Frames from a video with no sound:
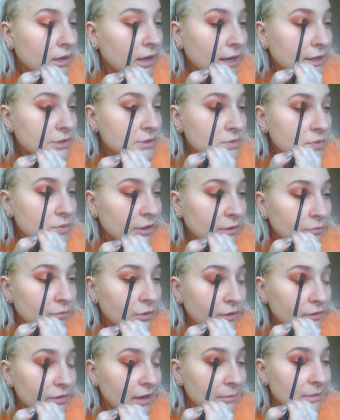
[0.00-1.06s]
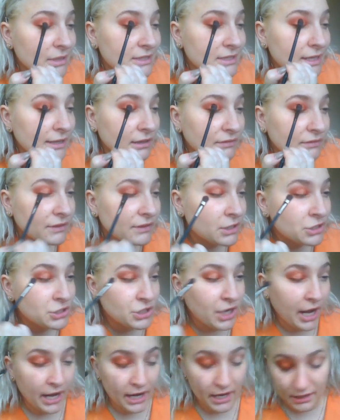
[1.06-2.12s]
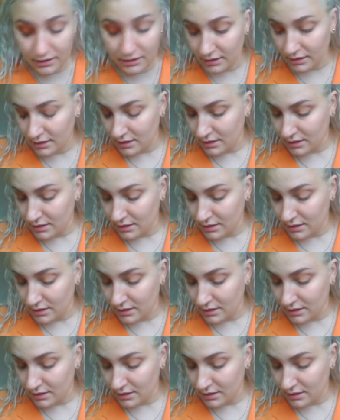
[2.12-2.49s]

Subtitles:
I just wanted more of that metallic finish, and